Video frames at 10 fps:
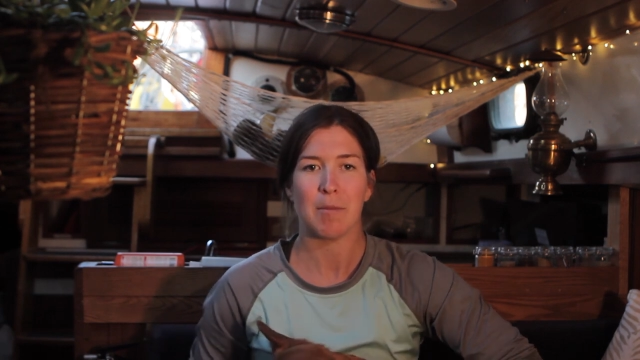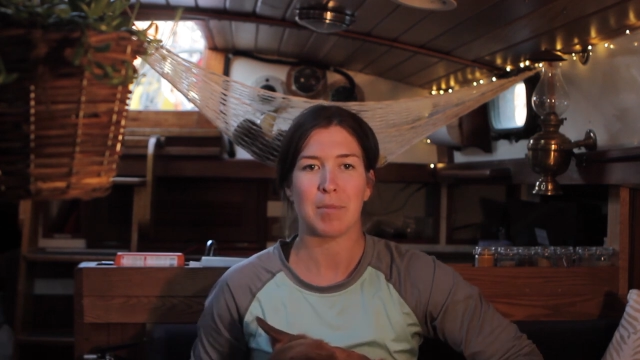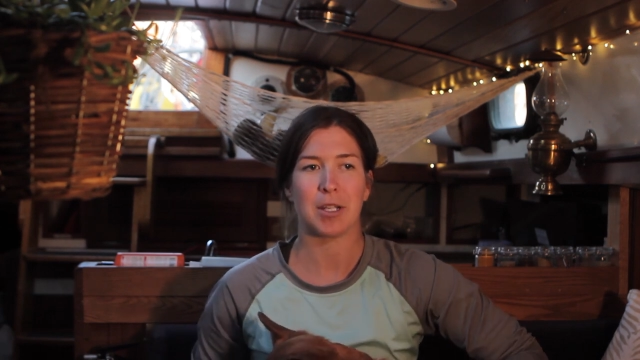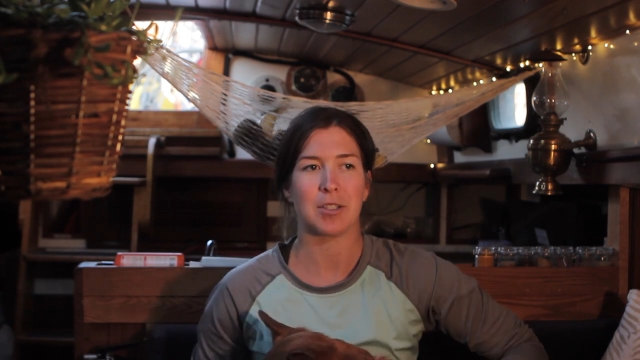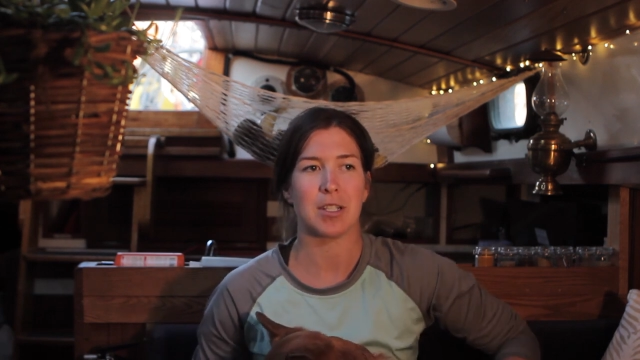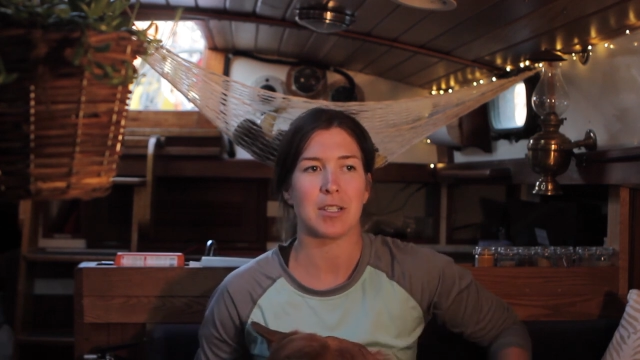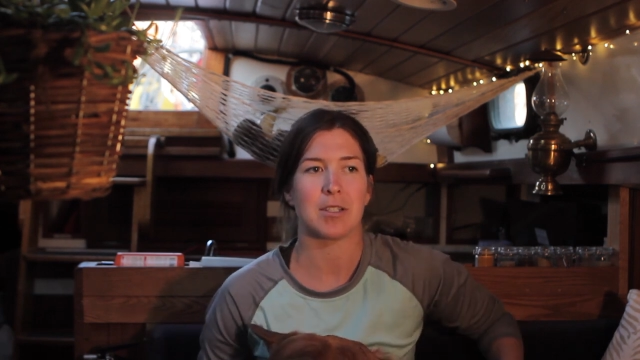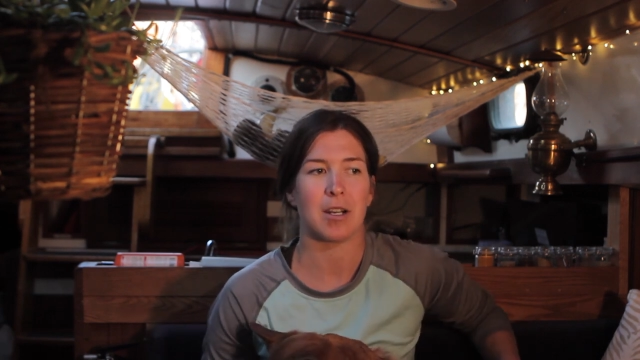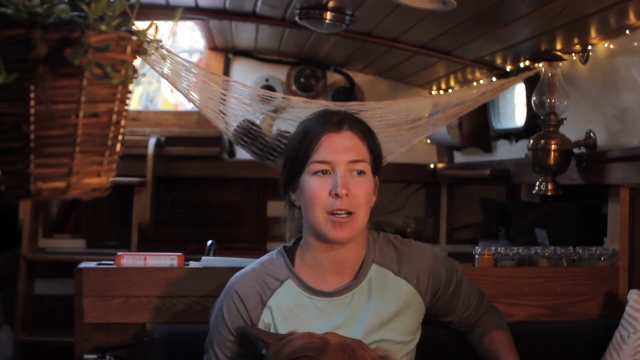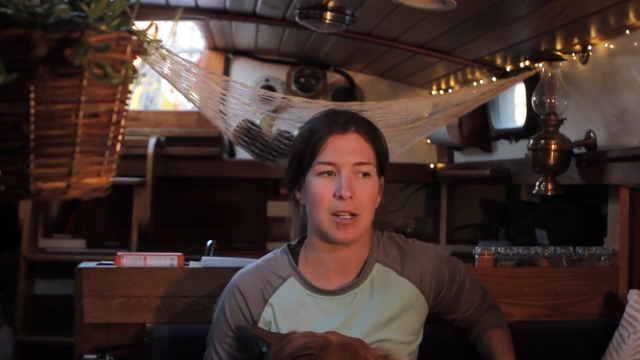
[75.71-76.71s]

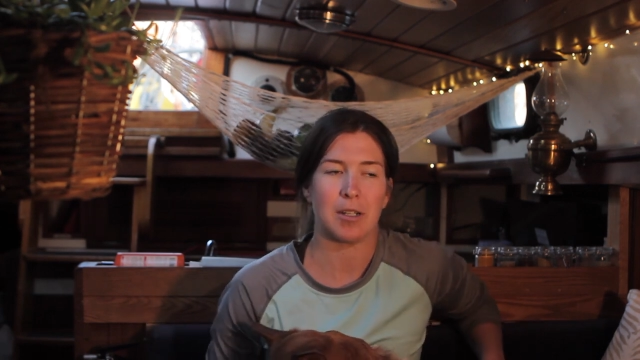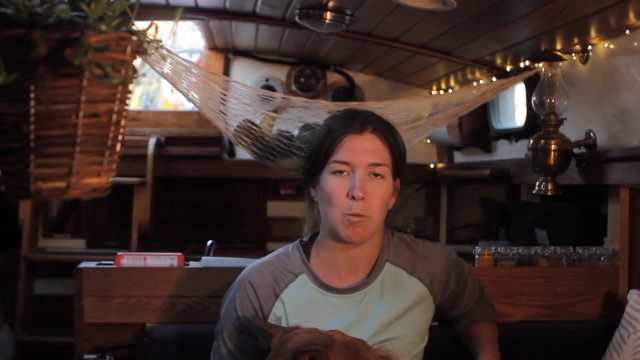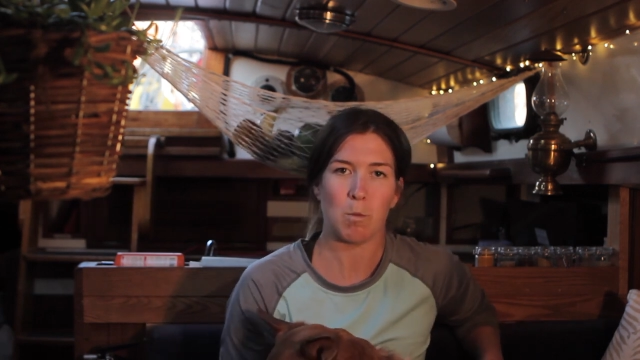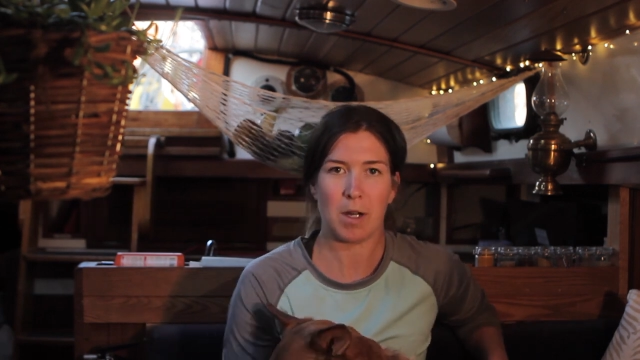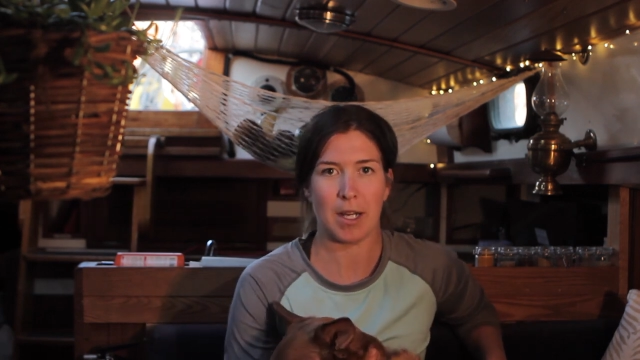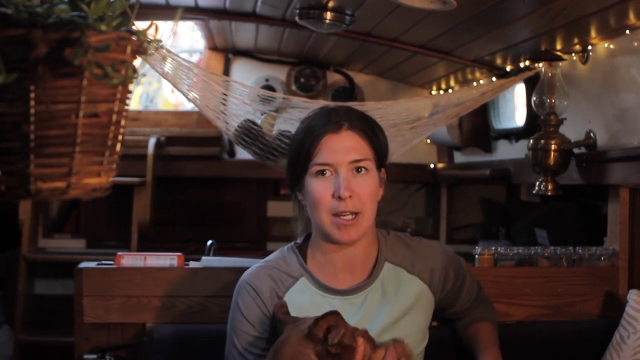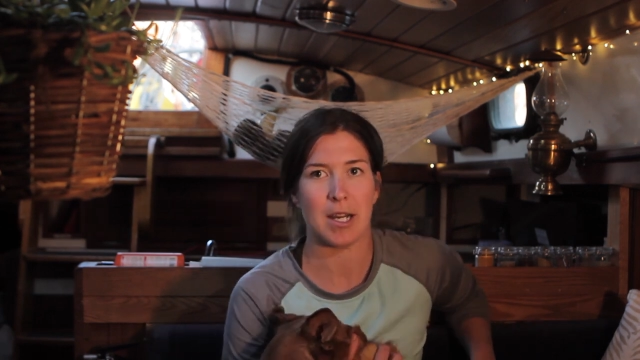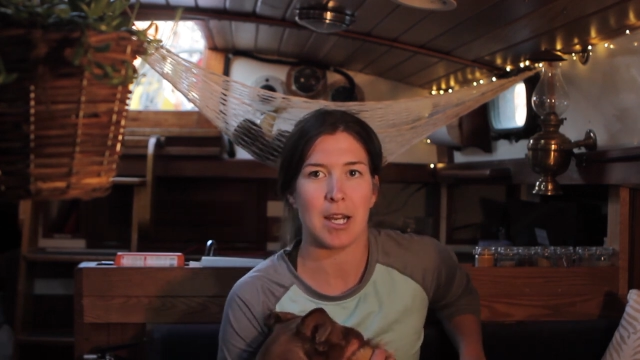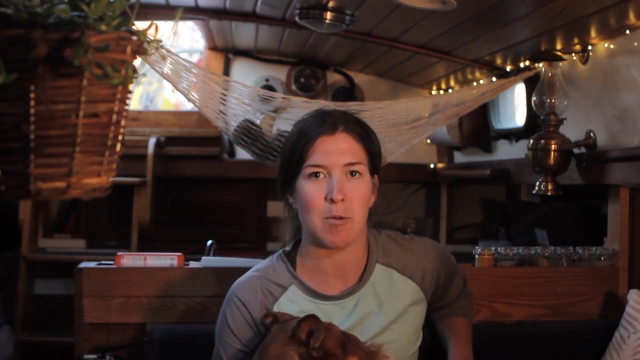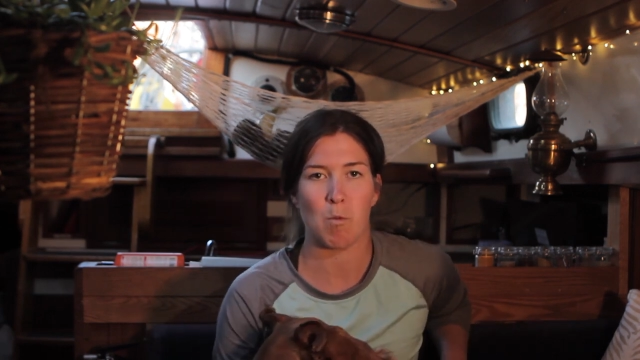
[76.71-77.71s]
bilges are one
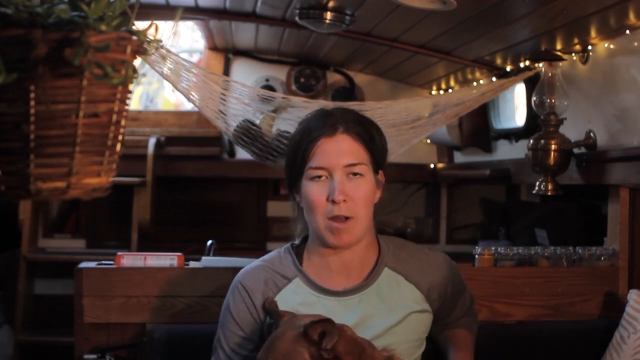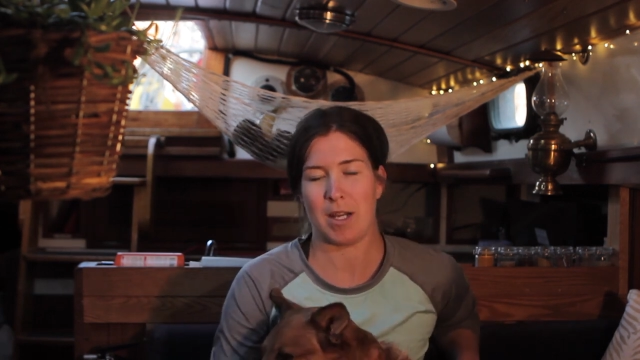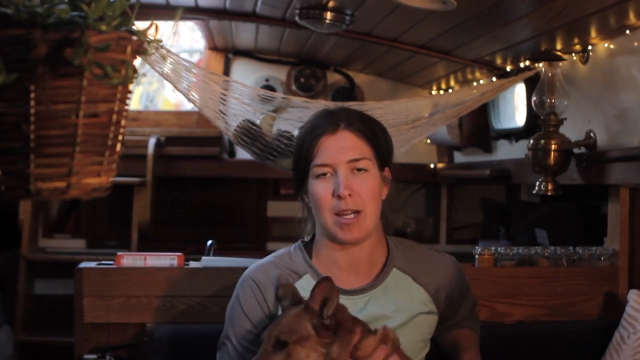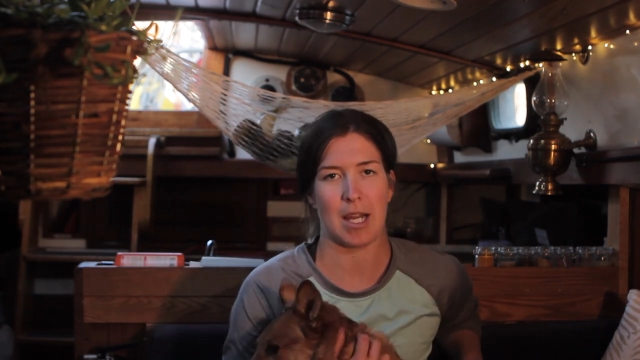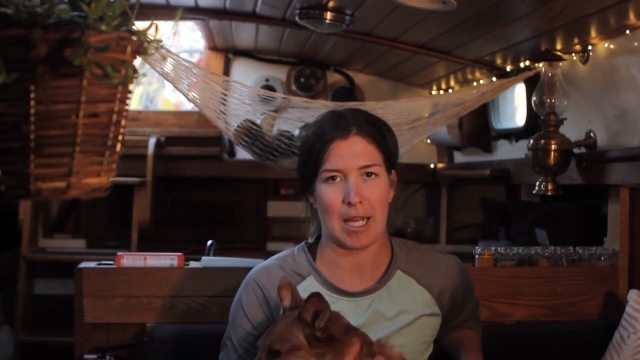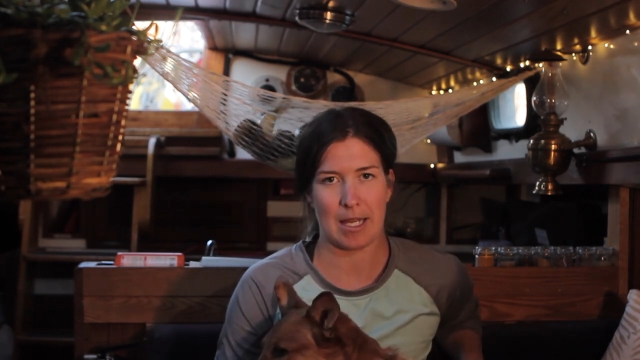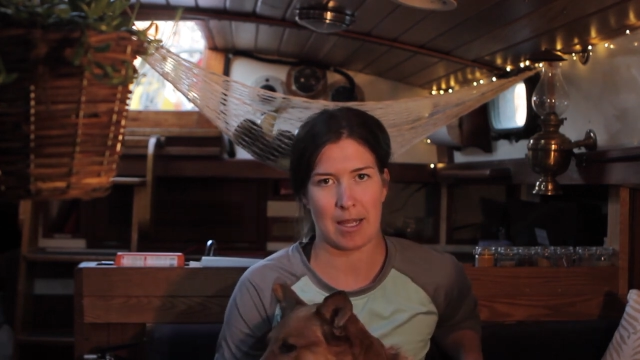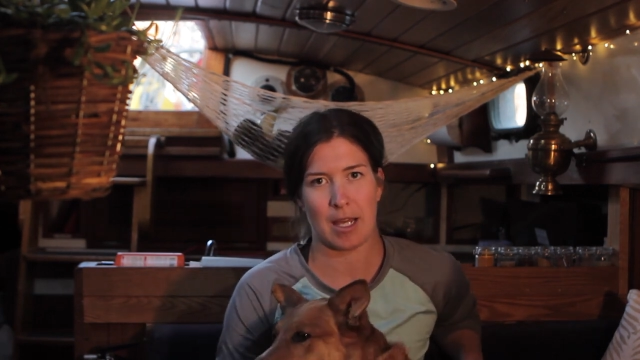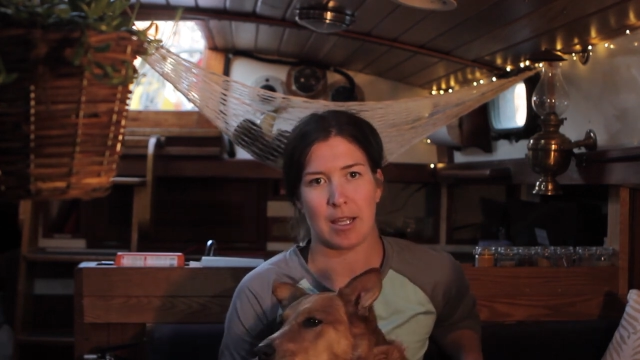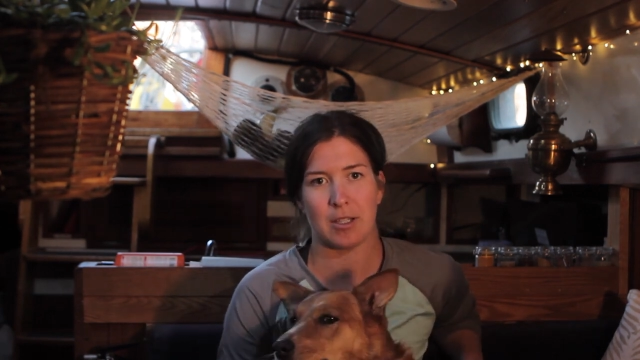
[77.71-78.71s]
and one eighth.